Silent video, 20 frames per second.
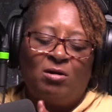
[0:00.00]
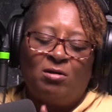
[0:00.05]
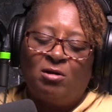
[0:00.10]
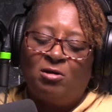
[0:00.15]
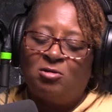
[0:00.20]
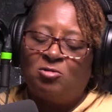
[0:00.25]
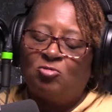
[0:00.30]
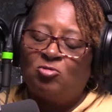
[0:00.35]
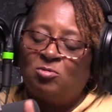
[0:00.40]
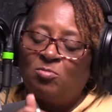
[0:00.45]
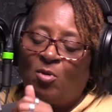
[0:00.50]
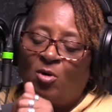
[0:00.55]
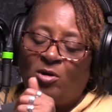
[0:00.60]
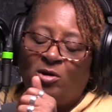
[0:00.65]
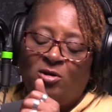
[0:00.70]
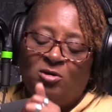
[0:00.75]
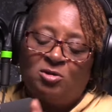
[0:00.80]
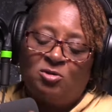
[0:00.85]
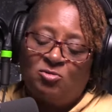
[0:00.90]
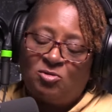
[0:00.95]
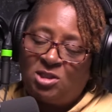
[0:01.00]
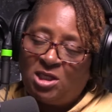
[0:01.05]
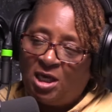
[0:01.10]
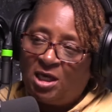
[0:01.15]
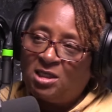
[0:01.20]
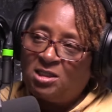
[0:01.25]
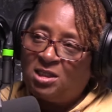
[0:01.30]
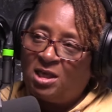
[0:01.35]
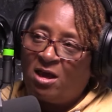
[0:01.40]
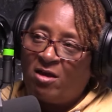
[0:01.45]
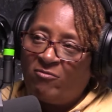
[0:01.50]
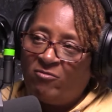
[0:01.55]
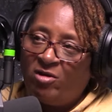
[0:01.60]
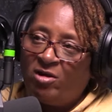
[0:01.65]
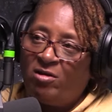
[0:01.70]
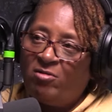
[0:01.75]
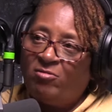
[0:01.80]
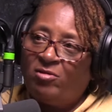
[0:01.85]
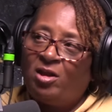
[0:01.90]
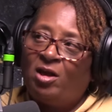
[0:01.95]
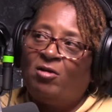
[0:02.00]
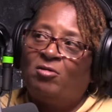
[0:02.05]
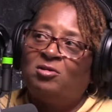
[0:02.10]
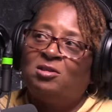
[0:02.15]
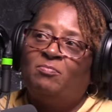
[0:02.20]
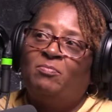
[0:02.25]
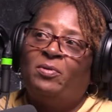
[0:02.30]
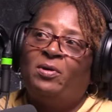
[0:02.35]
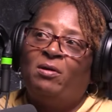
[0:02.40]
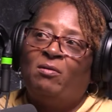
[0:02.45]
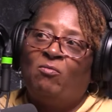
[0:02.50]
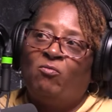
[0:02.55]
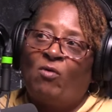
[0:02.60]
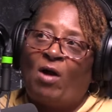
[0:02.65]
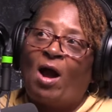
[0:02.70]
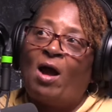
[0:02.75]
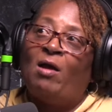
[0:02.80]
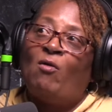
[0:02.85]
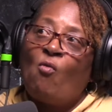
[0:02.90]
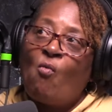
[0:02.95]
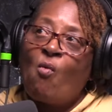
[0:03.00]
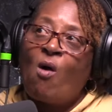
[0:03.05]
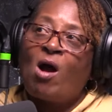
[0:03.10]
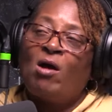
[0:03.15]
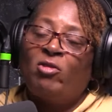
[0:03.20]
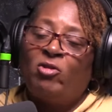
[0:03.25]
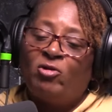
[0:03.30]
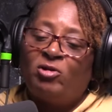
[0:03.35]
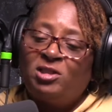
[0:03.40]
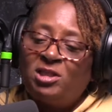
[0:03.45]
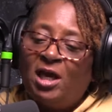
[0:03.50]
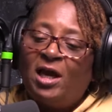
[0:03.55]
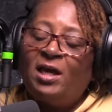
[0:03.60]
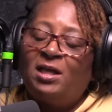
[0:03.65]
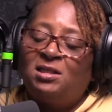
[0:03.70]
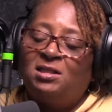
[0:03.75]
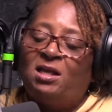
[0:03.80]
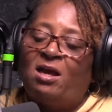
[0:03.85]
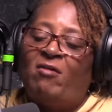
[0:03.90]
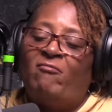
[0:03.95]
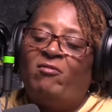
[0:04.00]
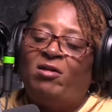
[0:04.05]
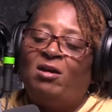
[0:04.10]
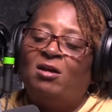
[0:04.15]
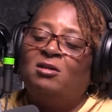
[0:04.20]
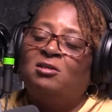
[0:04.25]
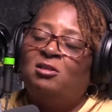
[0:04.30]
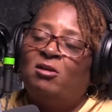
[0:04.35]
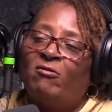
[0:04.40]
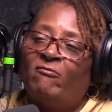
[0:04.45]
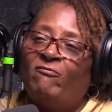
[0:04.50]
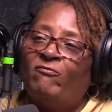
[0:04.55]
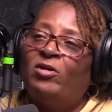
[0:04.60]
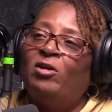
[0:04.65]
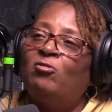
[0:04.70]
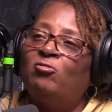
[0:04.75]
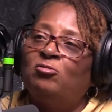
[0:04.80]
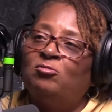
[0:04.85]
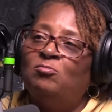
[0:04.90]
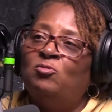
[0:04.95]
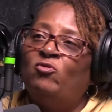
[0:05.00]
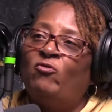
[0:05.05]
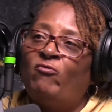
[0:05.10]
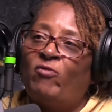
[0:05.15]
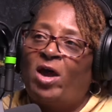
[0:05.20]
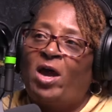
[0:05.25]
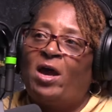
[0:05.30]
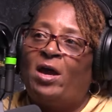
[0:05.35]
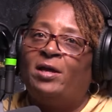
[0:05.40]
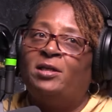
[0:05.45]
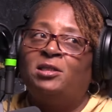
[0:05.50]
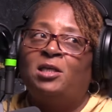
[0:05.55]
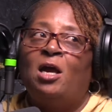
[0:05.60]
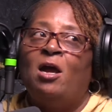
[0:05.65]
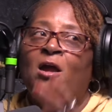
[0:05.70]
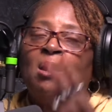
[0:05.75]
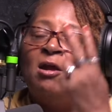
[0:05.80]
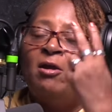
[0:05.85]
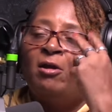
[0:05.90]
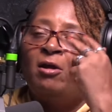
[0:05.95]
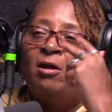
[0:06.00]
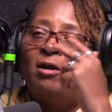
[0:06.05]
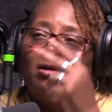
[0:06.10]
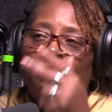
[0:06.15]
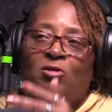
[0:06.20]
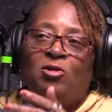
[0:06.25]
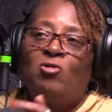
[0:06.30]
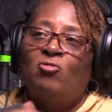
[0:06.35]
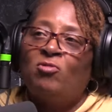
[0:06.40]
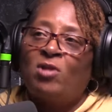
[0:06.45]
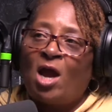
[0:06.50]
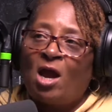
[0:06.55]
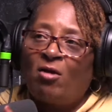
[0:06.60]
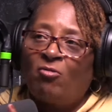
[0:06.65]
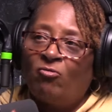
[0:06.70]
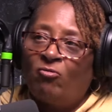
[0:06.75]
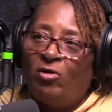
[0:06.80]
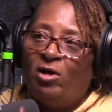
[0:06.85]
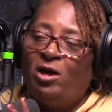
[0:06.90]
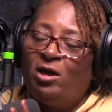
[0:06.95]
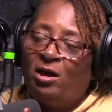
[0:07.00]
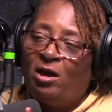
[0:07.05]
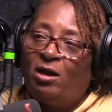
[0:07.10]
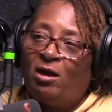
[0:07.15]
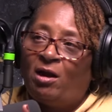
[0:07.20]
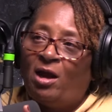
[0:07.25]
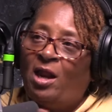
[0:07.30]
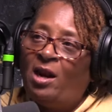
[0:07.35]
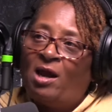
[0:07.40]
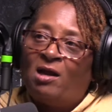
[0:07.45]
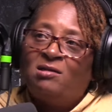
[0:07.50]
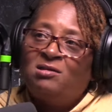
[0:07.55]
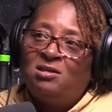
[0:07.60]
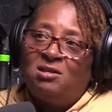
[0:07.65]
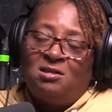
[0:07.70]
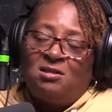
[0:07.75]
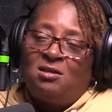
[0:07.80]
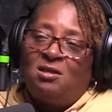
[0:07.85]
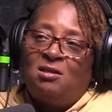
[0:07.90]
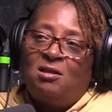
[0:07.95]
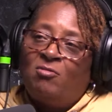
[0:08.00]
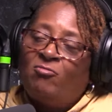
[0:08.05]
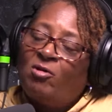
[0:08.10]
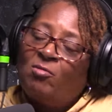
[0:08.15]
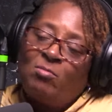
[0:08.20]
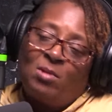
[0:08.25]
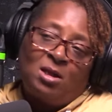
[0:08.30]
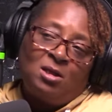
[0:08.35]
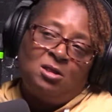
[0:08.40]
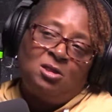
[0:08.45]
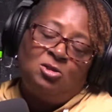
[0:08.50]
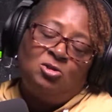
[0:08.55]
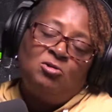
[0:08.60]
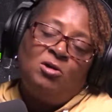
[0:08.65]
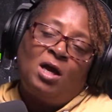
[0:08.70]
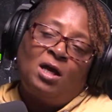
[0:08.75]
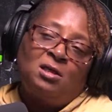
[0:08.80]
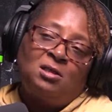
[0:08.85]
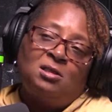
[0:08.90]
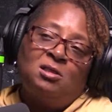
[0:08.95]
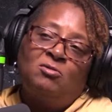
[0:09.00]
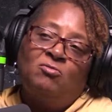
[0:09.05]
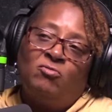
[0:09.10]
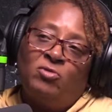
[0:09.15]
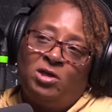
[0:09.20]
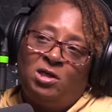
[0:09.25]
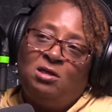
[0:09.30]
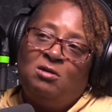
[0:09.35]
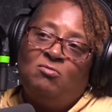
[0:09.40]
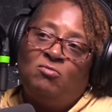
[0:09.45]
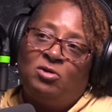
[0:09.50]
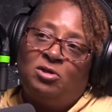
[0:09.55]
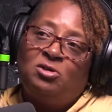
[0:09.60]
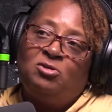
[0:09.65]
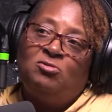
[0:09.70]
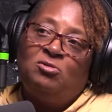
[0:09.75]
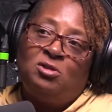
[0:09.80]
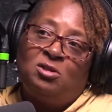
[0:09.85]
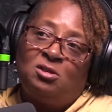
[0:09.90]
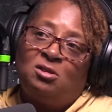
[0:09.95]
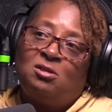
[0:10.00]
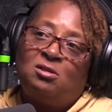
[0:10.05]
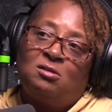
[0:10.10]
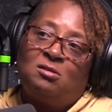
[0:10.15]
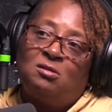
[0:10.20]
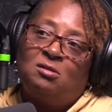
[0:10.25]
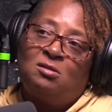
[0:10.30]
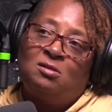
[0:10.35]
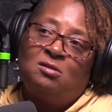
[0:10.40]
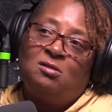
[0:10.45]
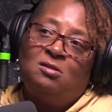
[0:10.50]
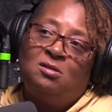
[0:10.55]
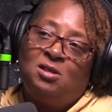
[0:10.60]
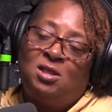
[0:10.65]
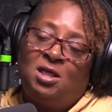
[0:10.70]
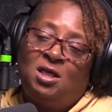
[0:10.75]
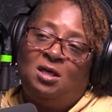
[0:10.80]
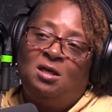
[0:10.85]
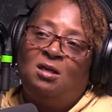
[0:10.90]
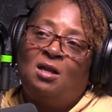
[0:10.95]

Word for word: They're so smart, they're so tech savvy and mm-hmm. everything else. But while they're tech savvy, because their fingers move fast, they're not reading. And I just sit there and I'm like, did you actually read what you just did?